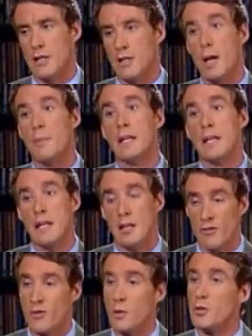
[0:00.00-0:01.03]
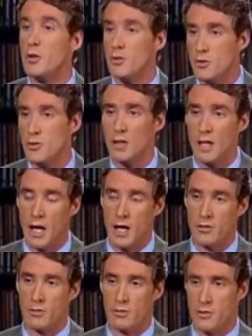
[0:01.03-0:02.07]
cautious in every
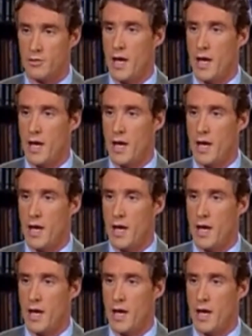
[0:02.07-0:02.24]
step.